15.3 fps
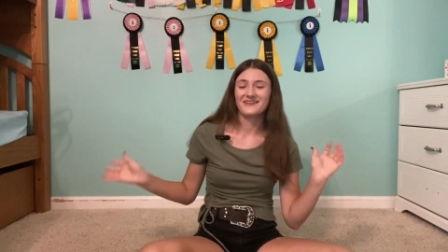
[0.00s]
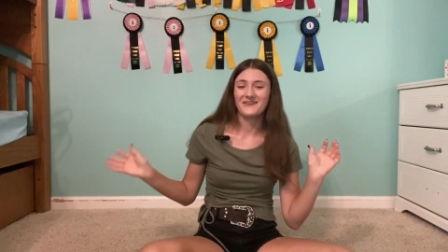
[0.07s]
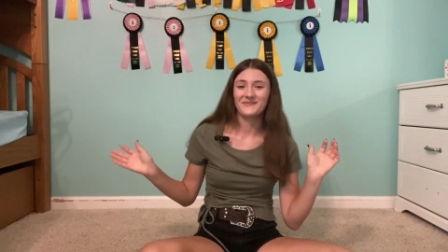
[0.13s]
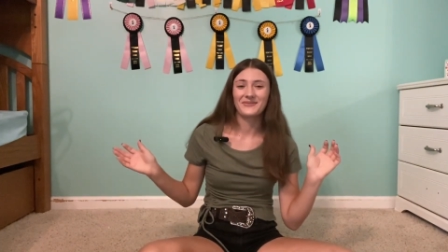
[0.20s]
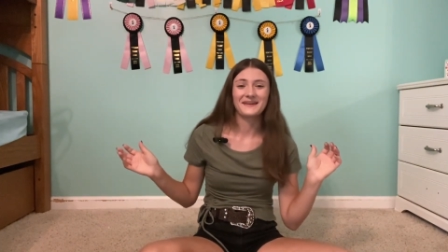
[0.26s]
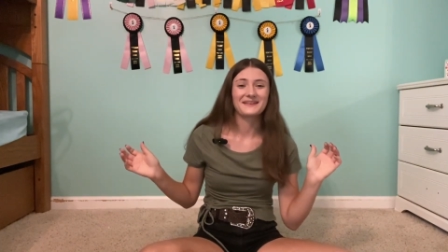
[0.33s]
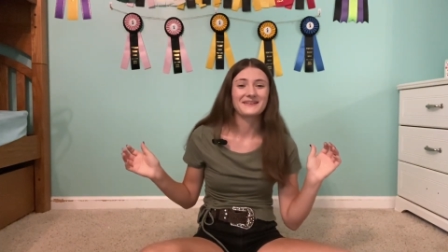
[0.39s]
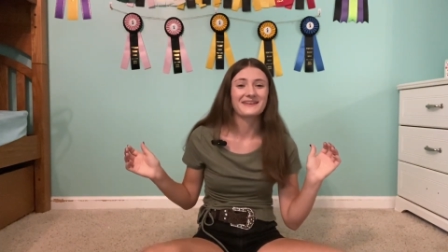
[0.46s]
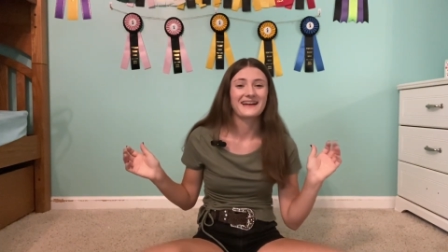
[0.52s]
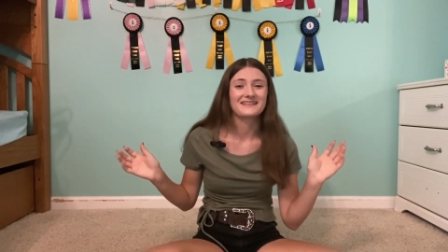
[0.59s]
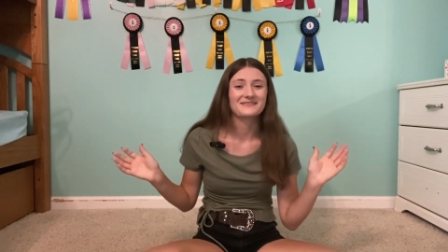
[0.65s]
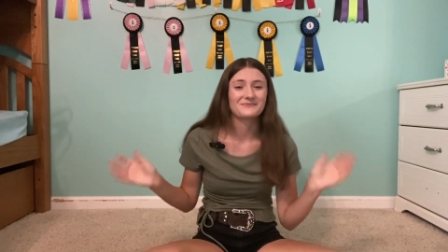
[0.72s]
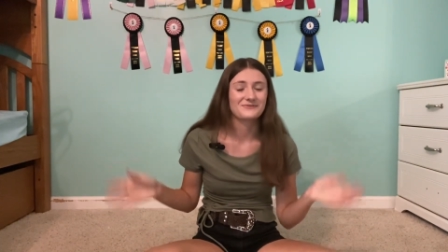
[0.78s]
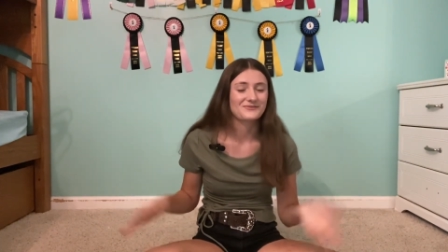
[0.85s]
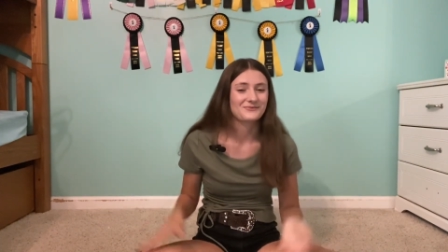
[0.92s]
So thank you
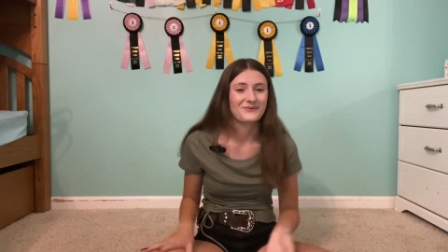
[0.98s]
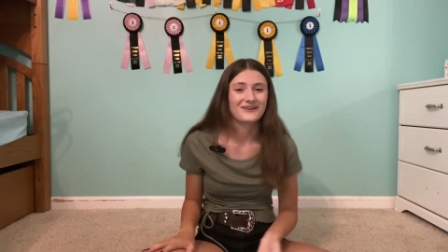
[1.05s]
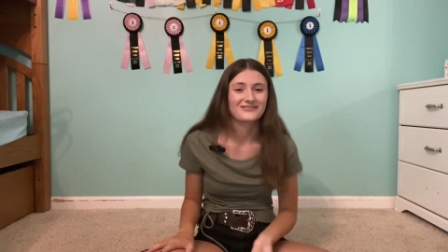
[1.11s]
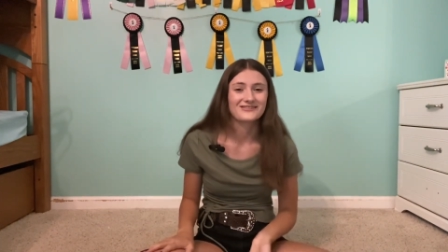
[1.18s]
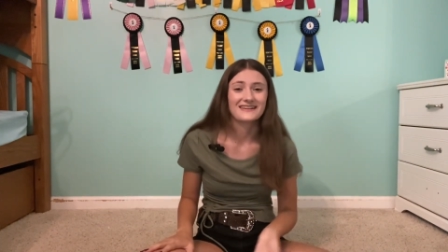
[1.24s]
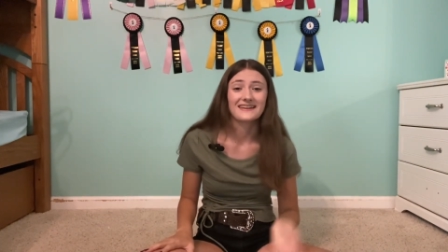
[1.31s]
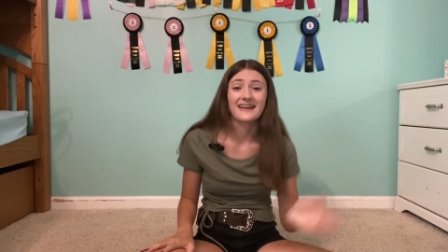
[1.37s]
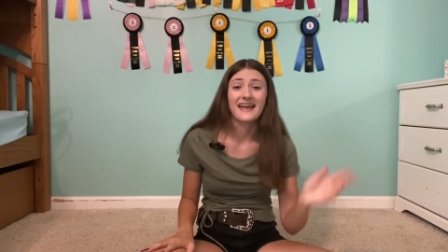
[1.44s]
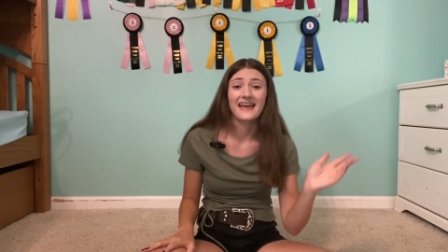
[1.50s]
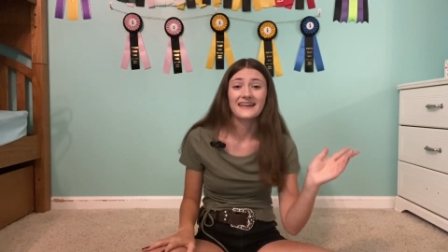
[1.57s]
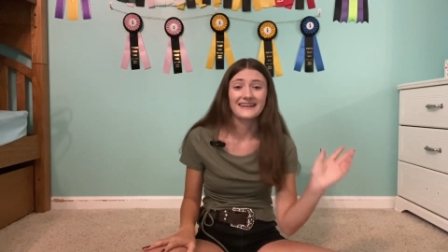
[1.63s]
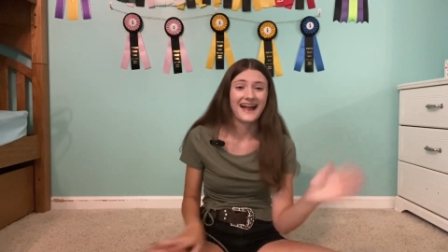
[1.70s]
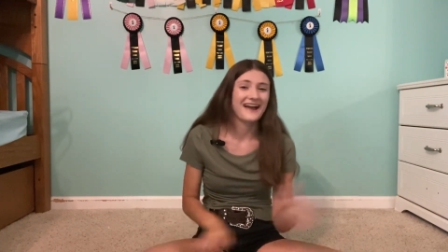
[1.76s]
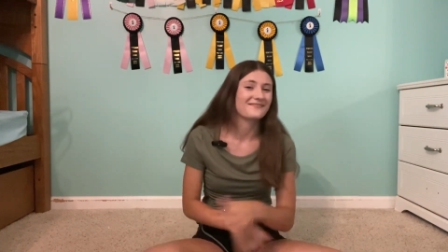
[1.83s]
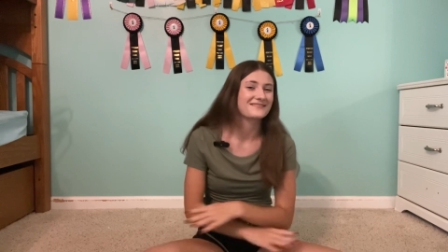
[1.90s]
guys so much for watching
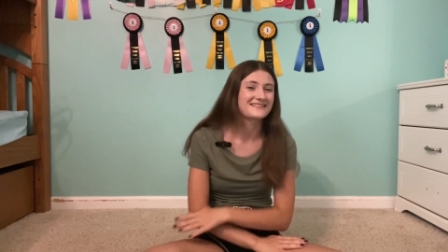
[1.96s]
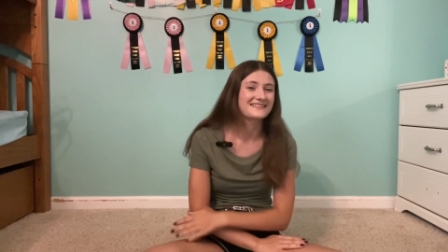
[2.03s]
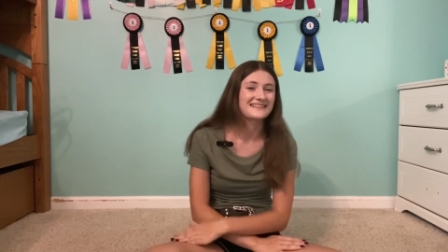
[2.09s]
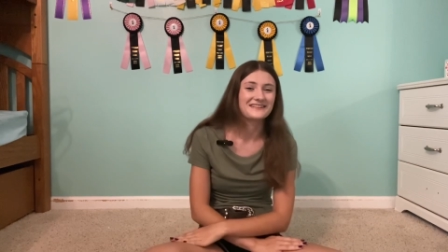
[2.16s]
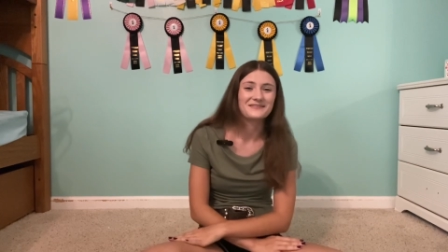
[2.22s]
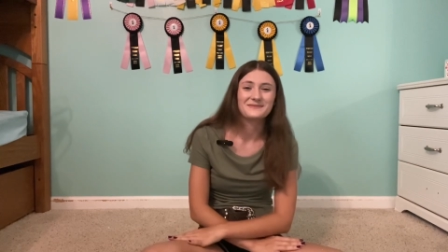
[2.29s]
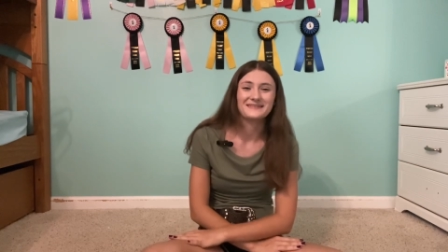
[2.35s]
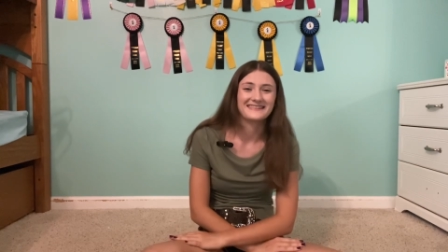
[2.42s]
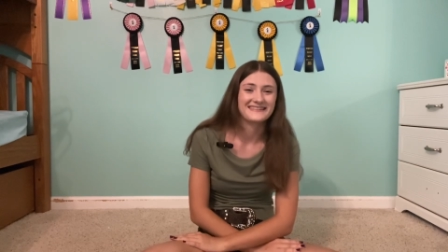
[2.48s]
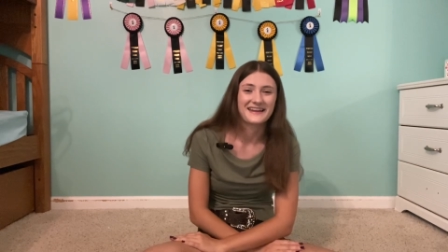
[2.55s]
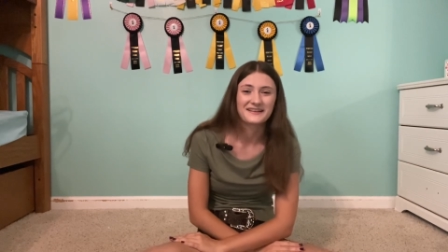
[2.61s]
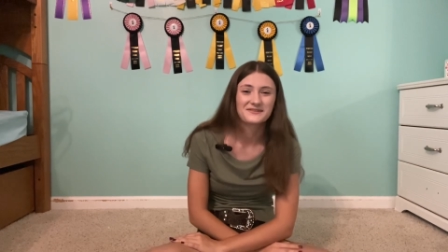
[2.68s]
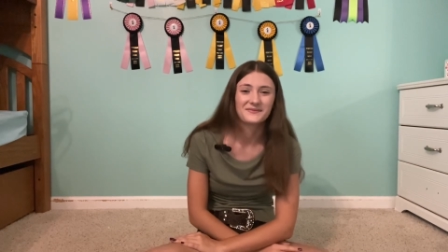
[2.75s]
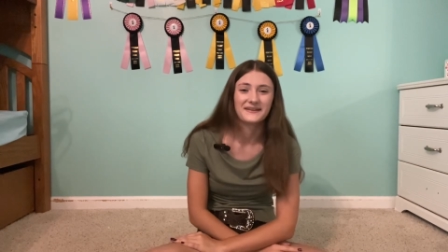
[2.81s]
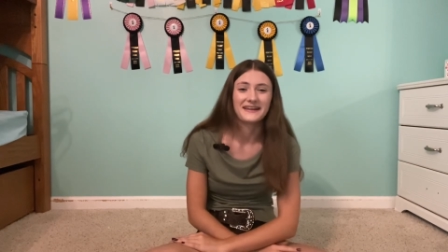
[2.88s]
and I will see you in the
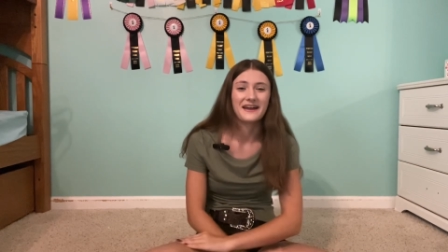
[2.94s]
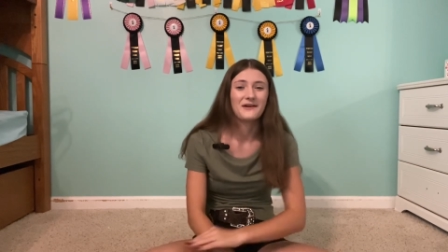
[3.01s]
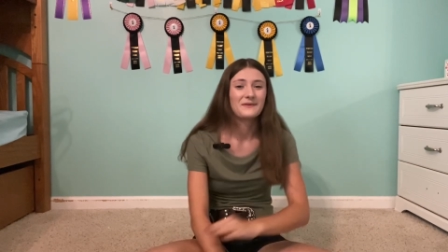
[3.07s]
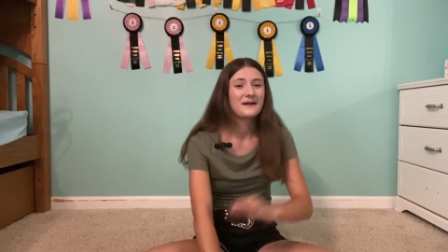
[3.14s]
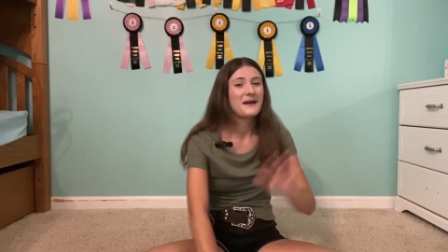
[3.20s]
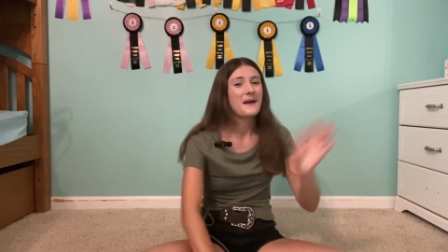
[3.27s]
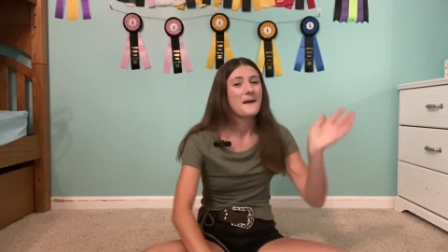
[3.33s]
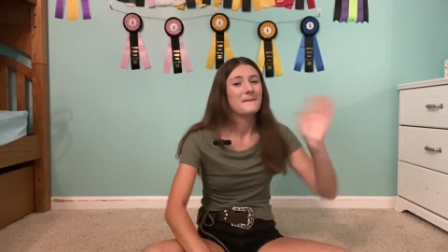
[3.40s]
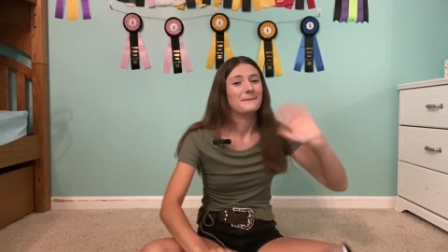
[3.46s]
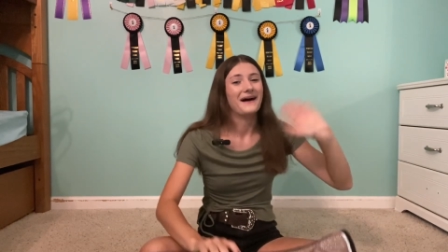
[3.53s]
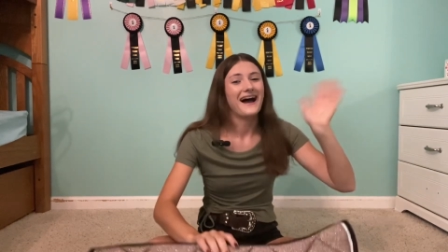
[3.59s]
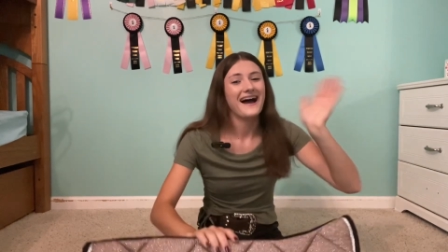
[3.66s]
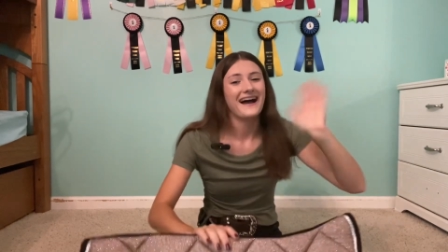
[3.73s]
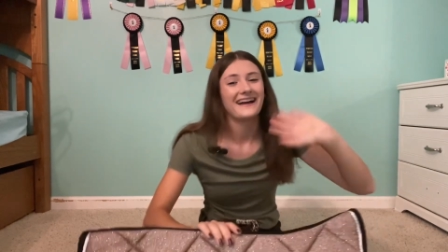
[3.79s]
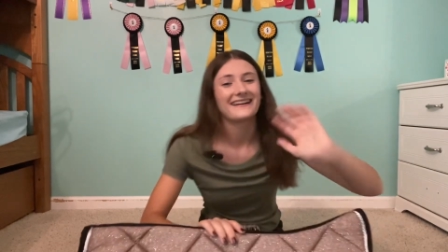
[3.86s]
next video.
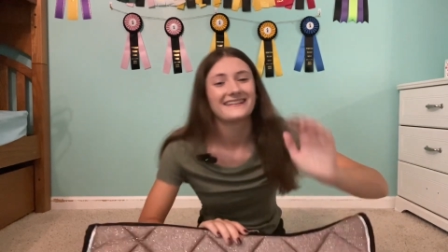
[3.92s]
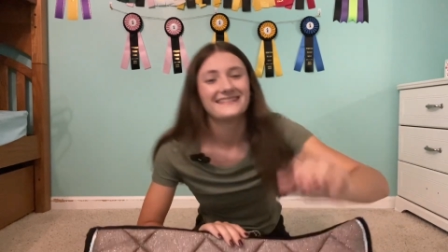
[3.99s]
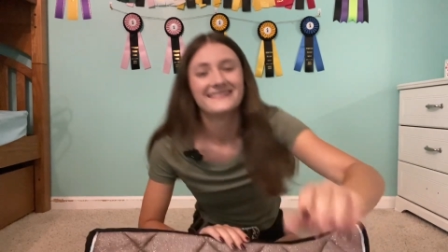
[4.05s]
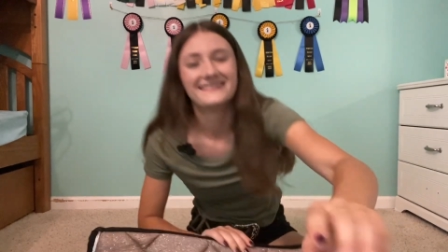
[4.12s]
Bye!